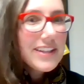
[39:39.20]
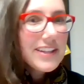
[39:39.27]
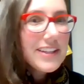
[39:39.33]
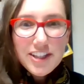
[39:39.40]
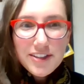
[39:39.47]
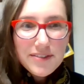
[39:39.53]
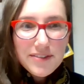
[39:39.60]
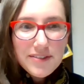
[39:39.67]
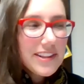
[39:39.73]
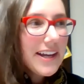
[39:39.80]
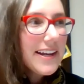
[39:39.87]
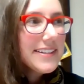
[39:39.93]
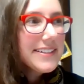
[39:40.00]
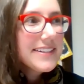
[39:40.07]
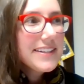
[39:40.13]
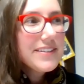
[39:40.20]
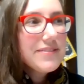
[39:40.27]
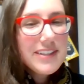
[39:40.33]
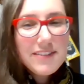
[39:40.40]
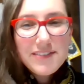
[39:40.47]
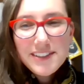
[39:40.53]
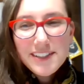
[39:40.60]
thank you for that. And then
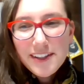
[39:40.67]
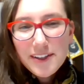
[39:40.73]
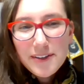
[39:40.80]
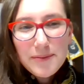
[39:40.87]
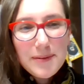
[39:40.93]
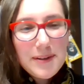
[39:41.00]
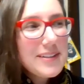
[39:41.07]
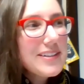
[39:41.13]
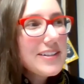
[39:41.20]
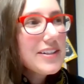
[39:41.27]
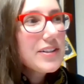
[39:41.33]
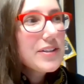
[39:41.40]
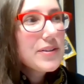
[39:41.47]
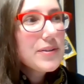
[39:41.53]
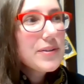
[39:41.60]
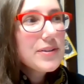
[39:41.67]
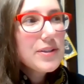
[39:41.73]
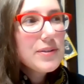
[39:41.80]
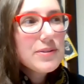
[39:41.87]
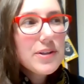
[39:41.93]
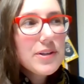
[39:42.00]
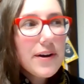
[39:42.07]
we have another one.
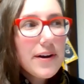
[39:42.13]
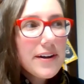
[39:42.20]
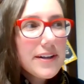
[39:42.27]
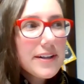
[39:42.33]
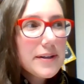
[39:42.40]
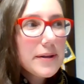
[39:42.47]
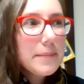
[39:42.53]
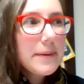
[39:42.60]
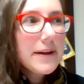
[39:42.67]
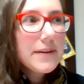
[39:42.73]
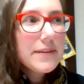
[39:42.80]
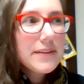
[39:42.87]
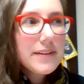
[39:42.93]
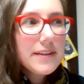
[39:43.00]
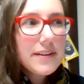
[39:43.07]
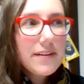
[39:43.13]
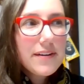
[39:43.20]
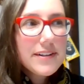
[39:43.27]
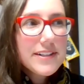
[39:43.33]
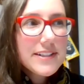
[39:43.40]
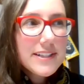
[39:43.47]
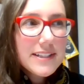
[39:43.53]
Could you talk about the
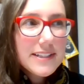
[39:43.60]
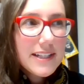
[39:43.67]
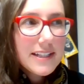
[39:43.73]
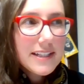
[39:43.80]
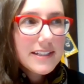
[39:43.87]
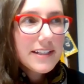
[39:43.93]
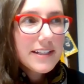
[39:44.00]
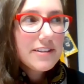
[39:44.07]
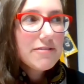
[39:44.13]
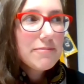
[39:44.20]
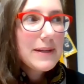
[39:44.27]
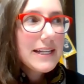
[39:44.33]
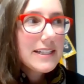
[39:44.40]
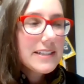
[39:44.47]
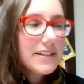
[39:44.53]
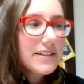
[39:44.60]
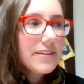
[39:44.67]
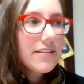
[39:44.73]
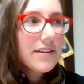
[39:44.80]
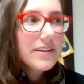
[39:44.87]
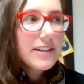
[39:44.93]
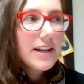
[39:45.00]
artist and technique of
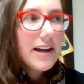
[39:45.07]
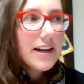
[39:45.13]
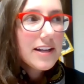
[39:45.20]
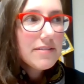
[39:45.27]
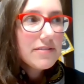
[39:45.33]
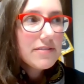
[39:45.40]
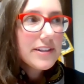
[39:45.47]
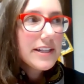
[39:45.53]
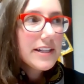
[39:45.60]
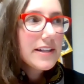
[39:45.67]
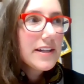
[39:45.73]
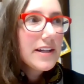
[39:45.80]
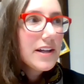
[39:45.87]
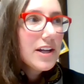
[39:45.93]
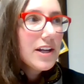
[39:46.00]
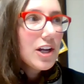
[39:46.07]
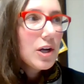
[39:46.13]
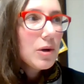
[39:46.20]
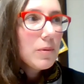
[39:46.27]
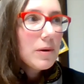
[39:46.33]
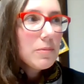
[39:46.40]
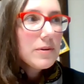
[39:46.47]
painting on ivory?
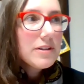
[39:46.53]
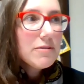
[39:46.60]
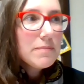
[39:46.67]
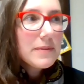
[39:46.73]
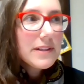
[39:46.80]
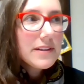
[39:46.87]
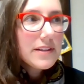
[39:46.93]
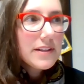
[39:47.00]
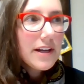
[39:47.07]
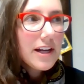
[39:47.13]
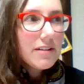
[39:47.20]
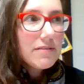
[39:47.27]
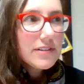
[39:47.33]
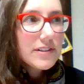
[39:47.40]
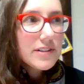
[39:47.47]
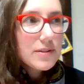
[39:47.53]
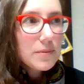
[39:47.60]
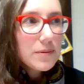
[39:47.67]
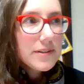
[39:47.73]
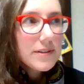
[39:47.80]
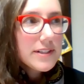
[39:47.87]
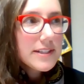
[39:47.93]
What would have been the ivory
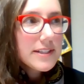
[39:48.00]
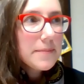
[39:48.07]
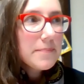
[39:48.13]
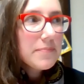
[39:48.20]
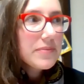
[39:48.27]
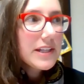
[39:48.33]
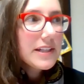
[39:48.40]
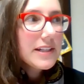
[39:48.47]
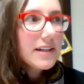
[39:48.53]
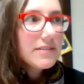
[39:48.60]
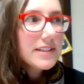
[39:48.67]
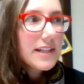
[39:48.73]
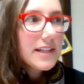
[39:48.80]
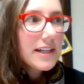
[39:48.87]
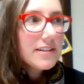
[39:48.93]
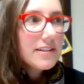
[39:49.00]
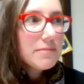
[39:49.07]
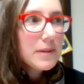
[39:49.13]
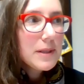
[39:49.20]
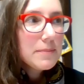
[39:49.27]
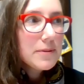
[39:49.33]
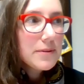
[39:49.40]
source? And outside
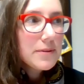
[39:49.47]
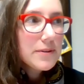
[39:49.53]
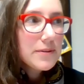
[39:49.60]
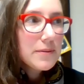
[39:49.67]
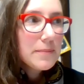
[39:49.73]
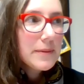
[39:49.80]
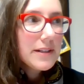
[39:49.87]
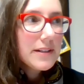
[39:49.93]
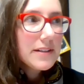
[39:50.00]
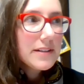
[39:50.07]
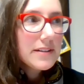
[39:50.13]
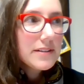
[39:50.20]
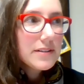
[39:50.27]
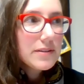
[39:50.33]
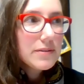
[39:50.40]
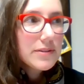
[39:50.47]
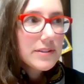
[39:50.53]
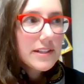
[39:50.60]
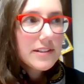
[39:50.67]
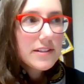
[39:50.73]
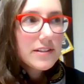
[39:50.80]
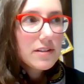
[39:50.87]
of people who may use
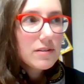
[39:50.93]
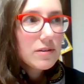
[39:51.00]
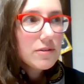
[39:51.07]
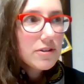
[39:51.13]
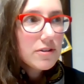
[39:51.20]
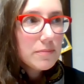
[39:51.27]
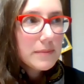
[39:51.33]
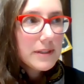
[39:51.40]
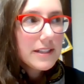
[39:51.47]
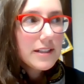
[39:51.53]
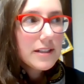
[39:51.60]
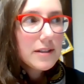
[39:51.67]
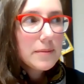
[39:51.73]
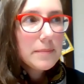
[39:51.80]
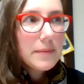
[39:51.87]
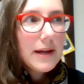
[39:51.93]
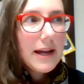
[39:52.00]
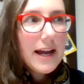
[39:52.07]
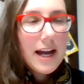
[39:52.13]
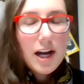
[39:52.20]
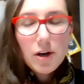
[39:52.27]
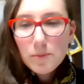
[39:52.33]
this as a local medium,
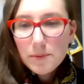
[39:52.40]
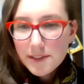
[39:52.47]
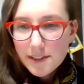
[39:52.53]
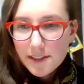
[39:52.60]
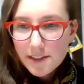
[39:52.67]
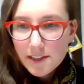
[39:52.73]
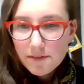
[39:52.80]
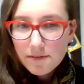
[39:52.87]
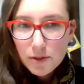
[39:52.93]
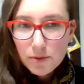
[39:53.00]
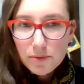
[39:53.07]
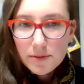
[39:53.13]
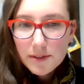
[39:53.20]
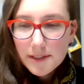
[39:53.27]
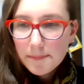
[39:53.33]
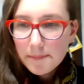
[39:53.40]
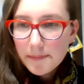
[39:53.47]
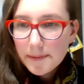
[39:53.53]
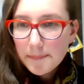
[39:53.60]
how was this viewed?